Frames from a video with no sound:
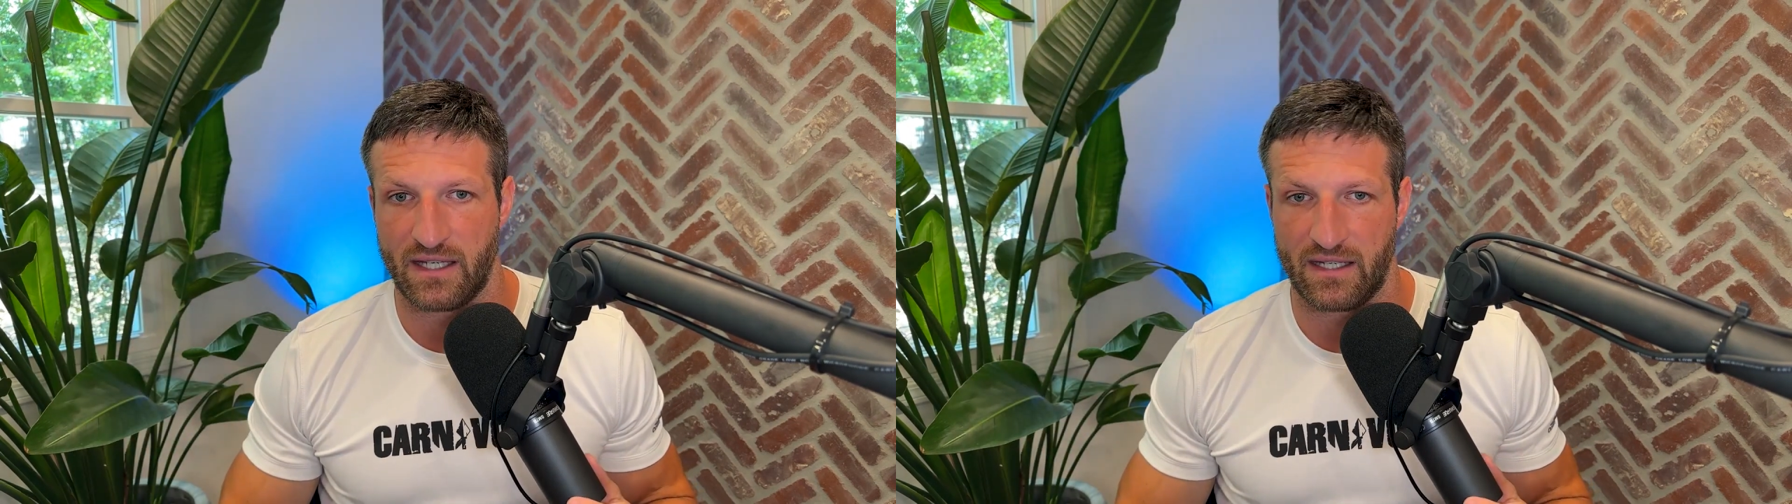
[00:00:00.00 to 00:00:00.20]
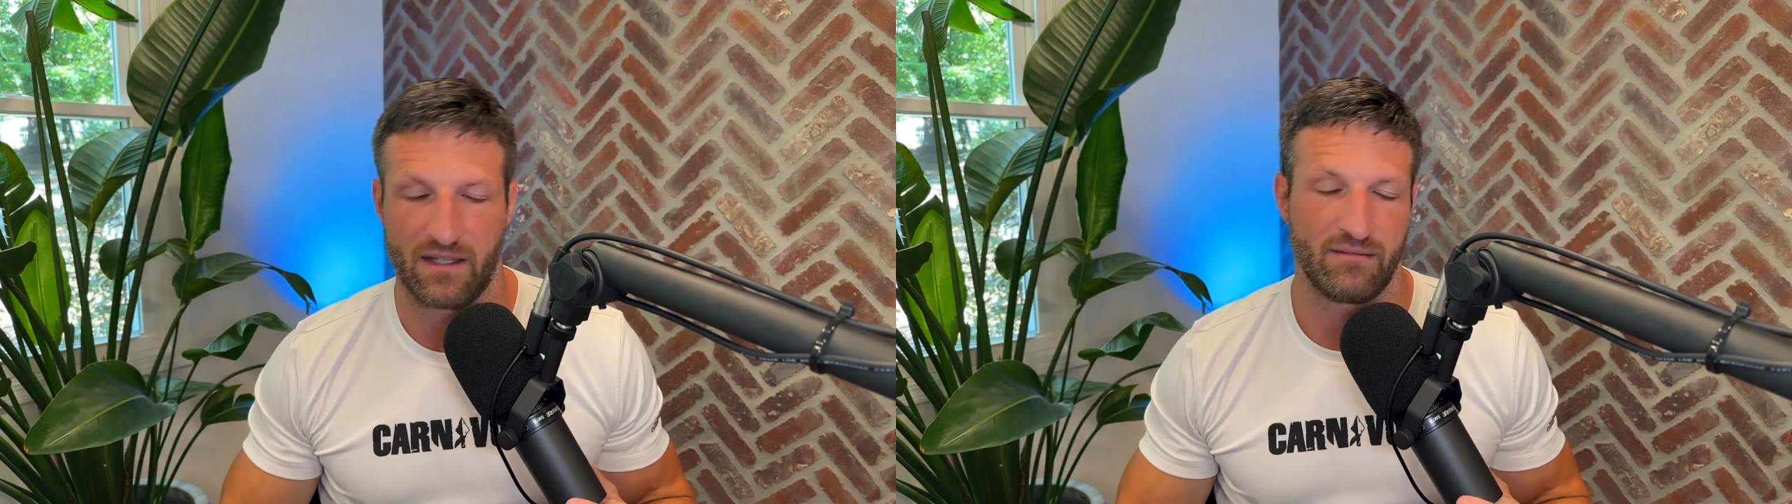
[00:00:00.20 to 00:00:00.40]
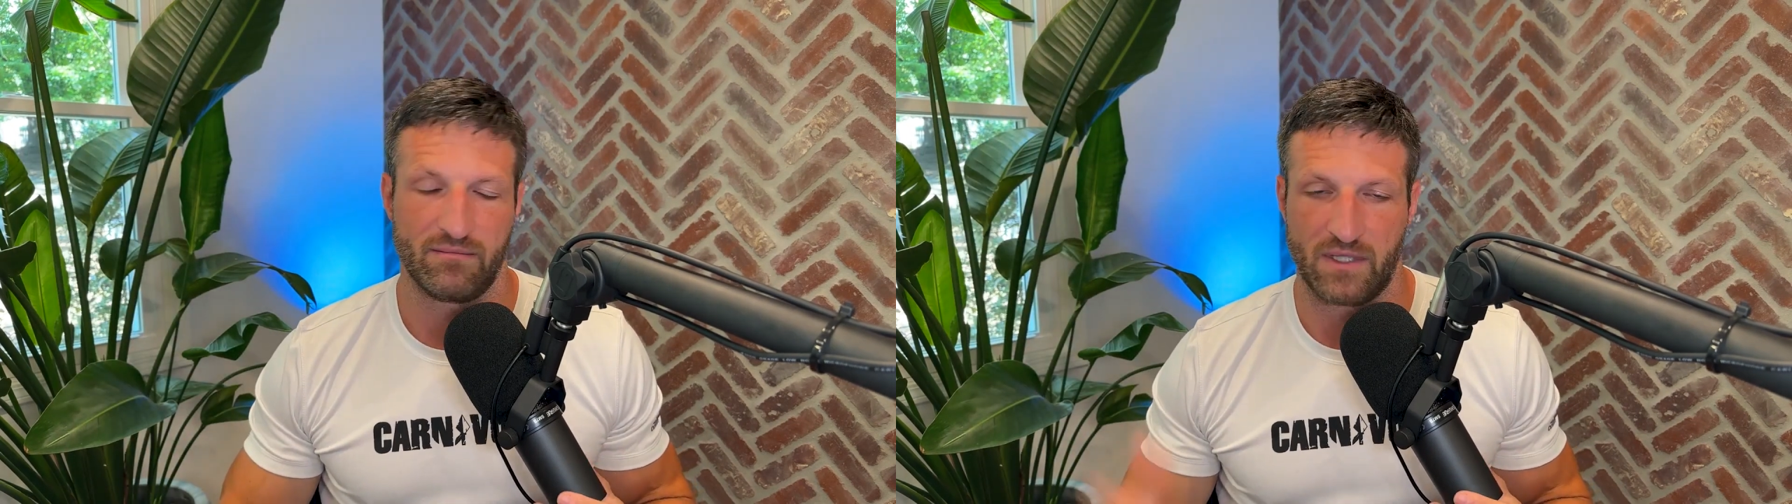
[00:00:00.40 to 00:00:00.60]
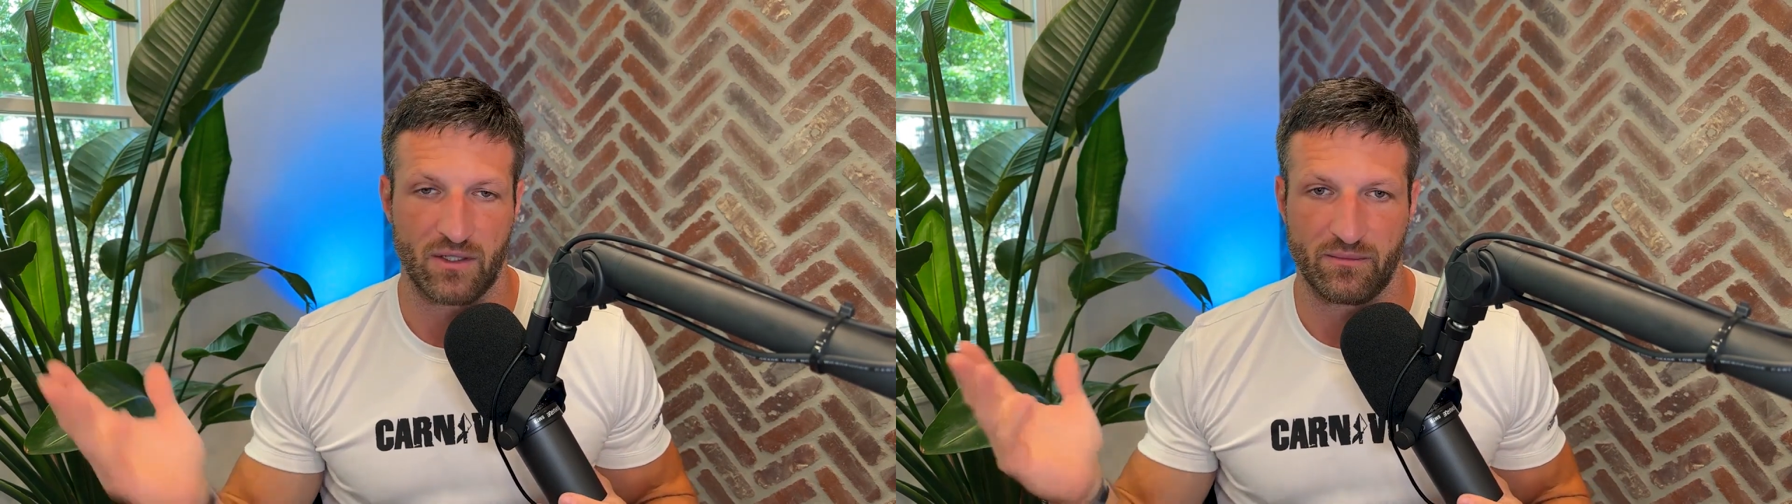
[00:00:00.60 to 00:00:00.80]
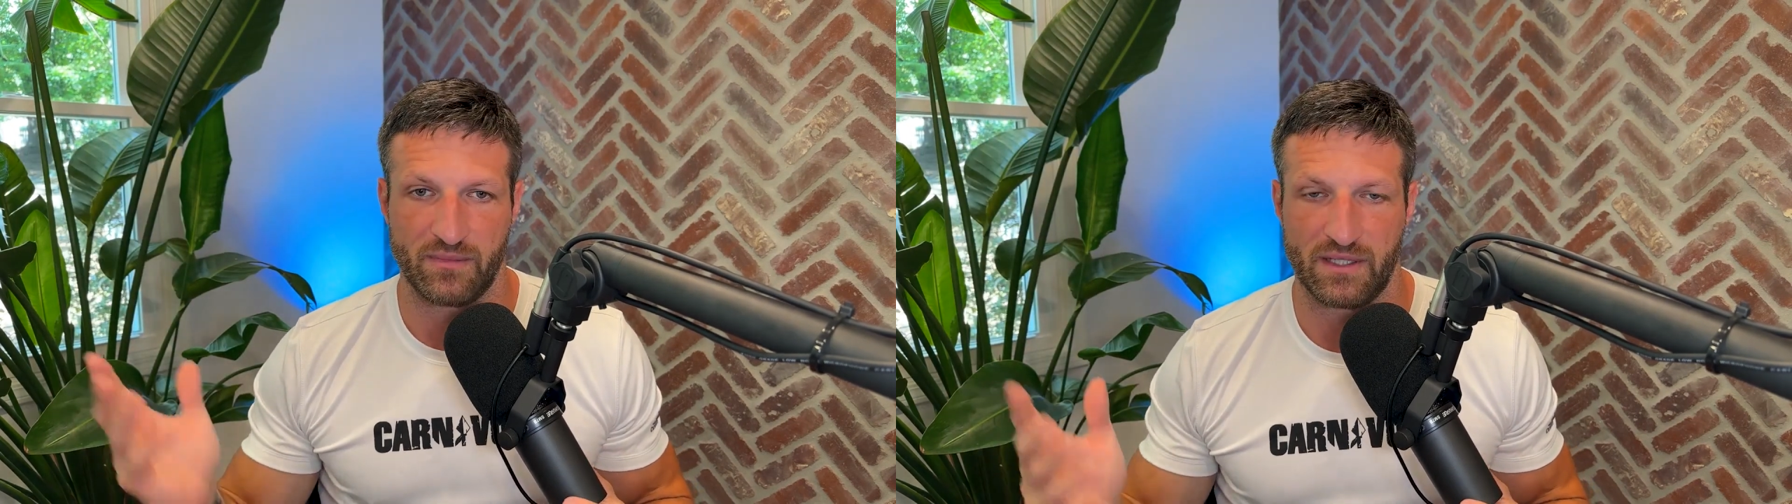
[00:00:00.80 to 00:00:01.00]

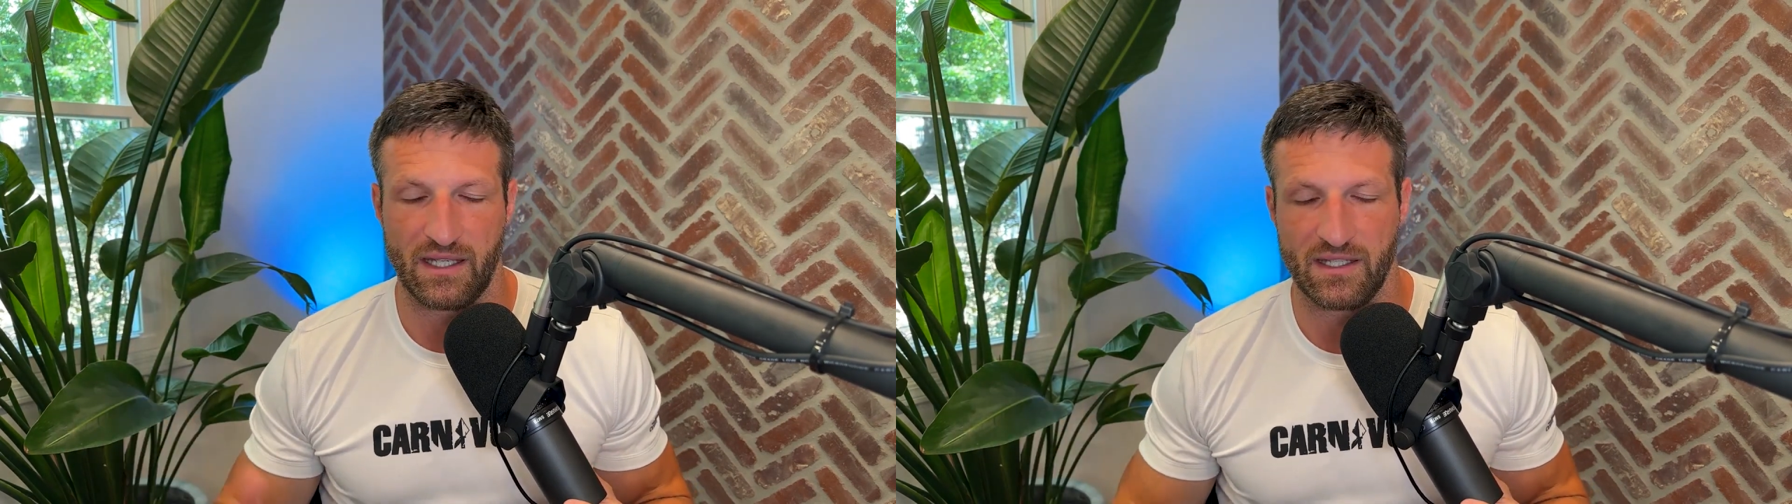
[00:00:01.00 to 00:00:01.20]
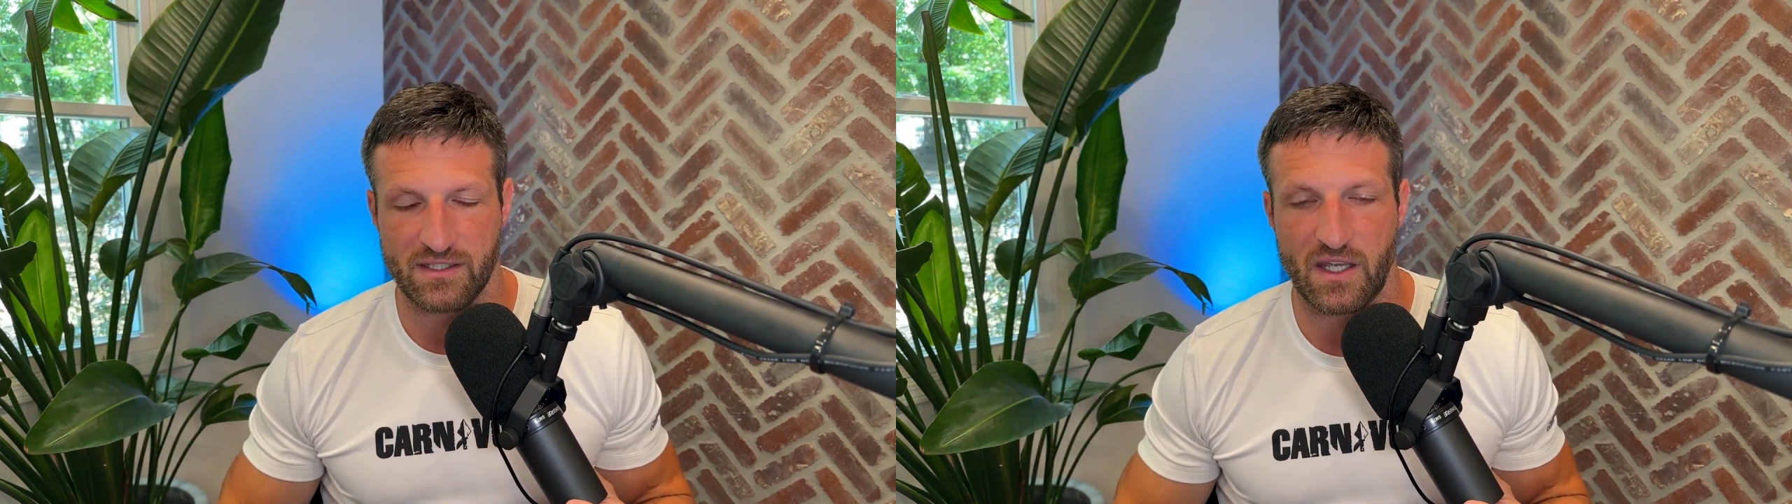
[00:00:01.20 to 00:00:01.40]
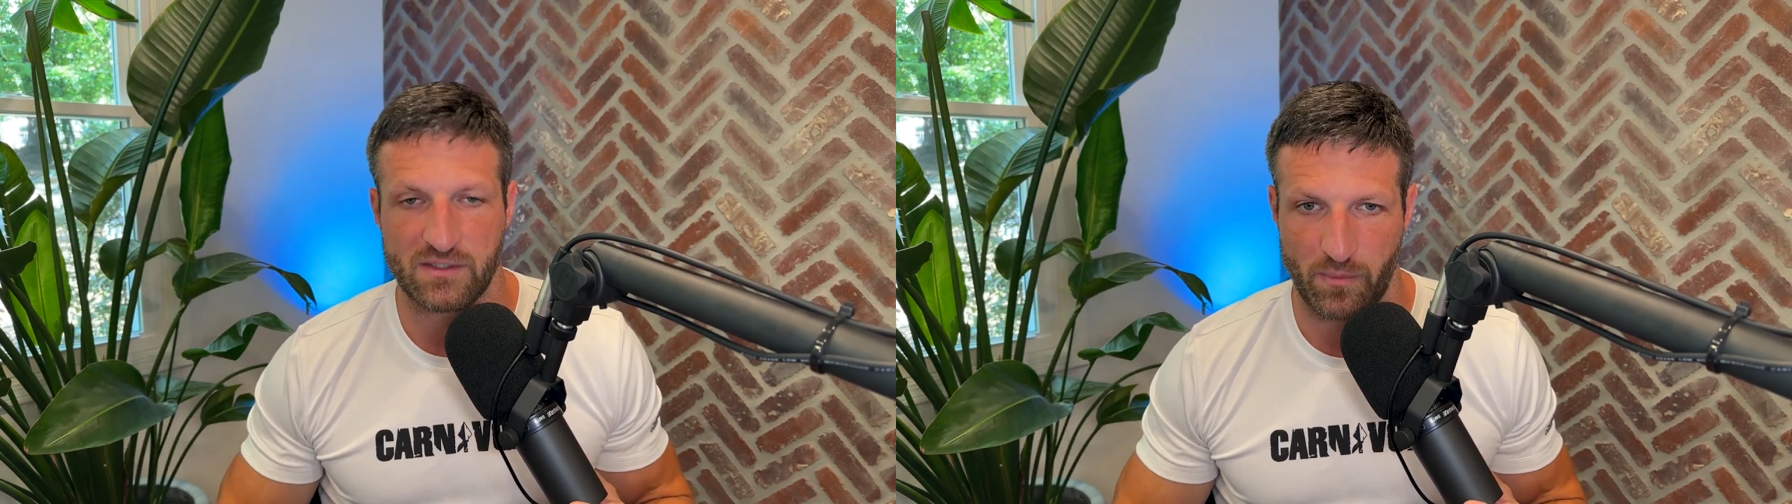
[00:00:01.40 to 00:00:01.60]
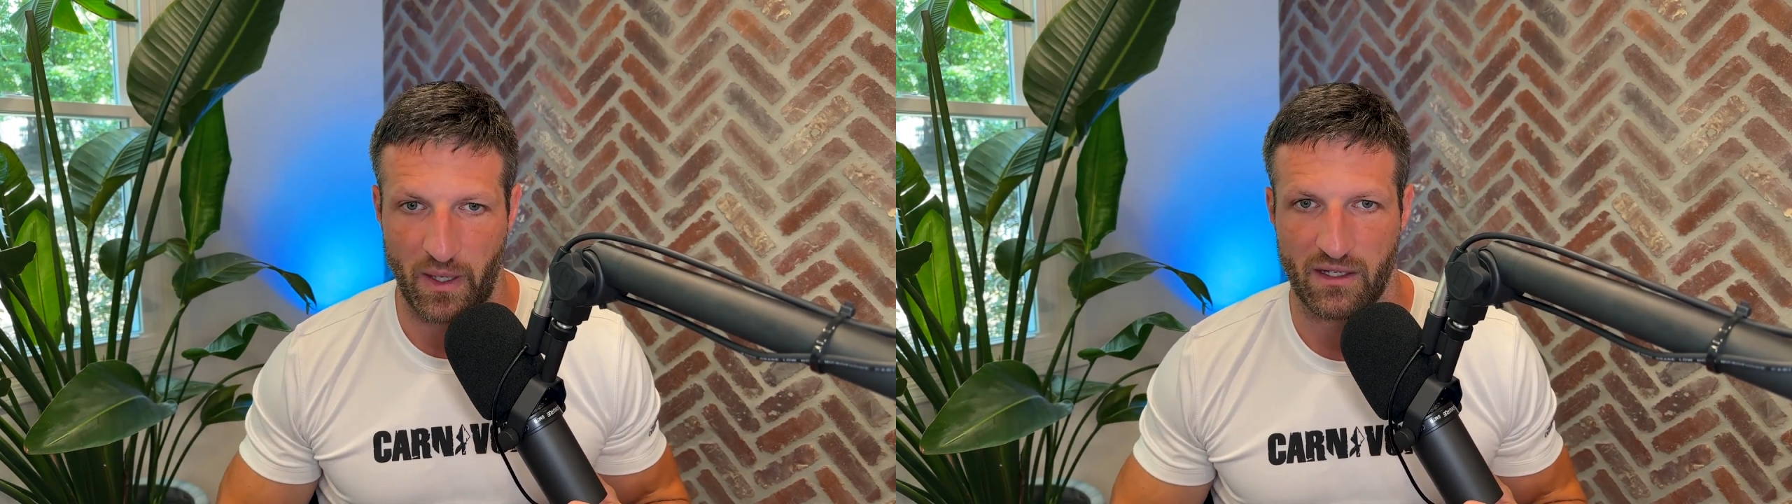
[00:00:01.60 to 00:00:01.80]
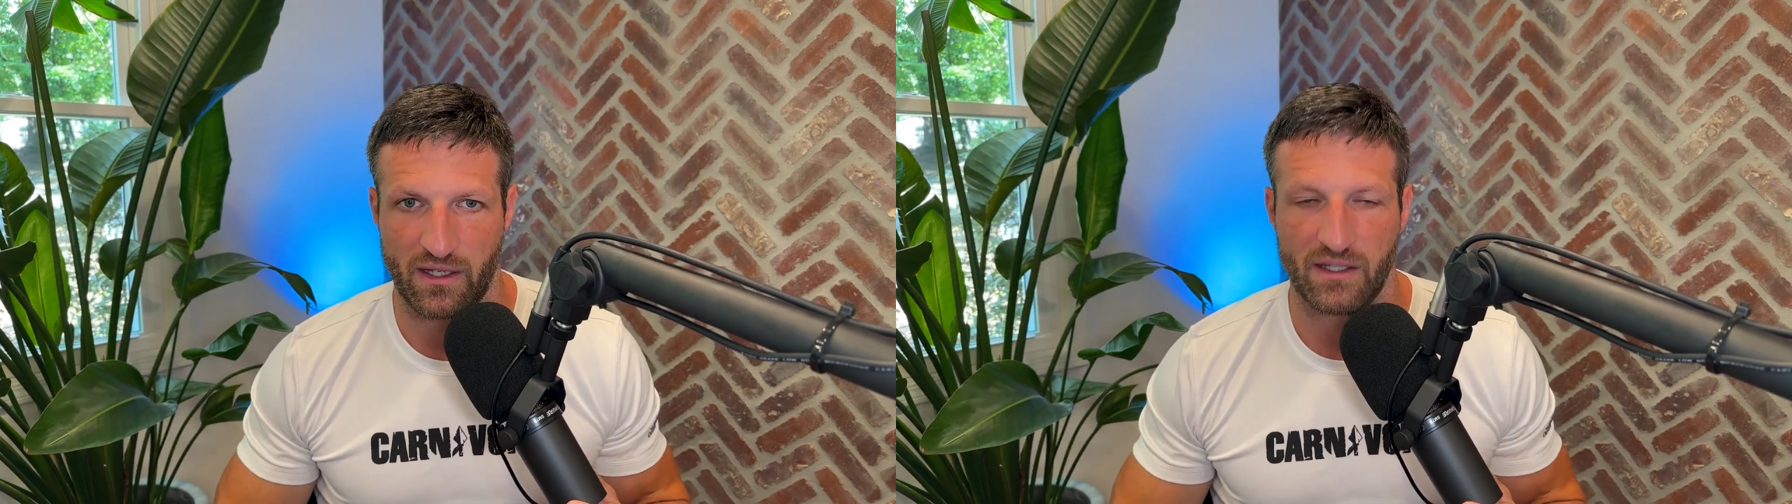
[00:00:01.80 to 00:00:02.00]
it's a pain.